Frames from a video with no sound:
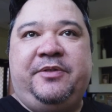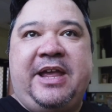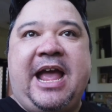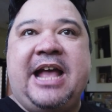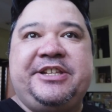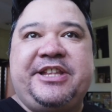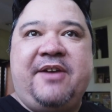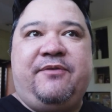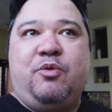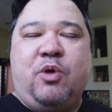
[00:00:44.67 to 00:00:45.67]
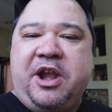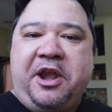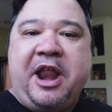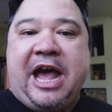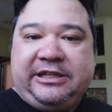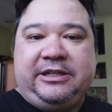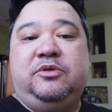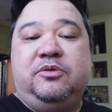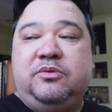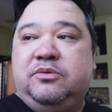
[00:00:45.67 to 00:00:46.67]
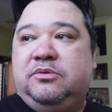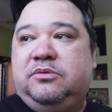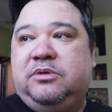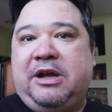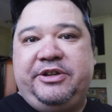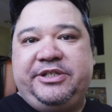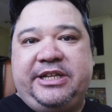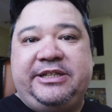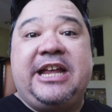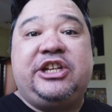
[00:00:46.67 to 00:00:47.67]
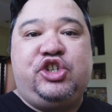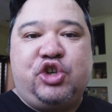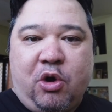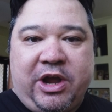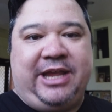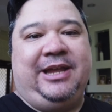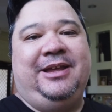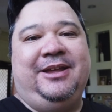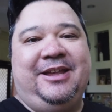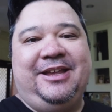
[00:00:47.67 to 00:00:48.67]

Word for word: they asked everyone not to, how do you say, take joy,